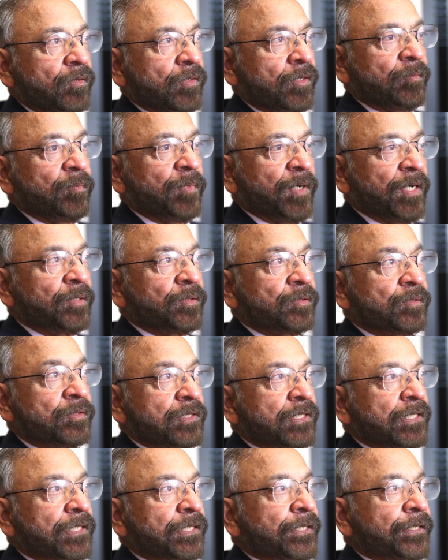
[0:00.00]
about
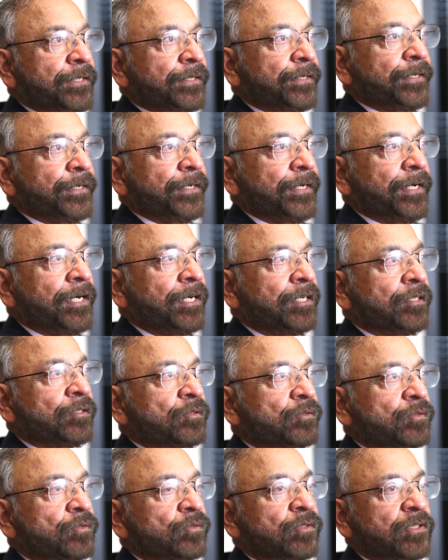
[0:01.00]
how
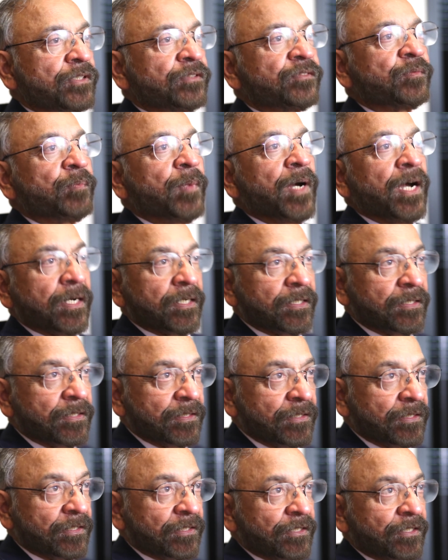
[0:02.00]
to give back
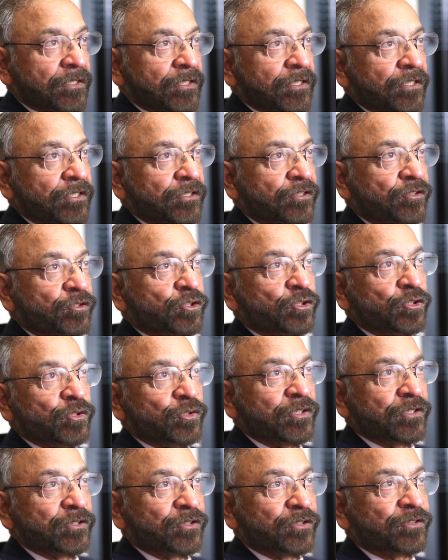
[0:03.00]
to
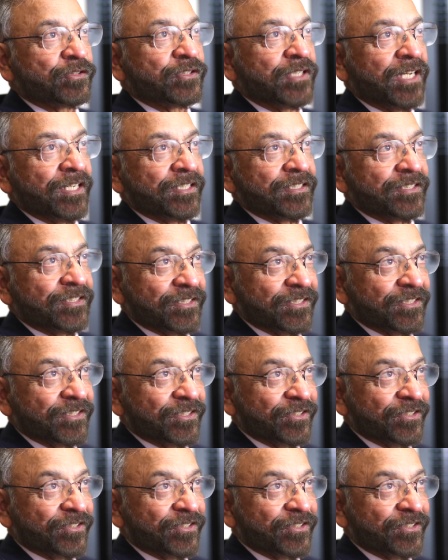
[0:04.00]
the society.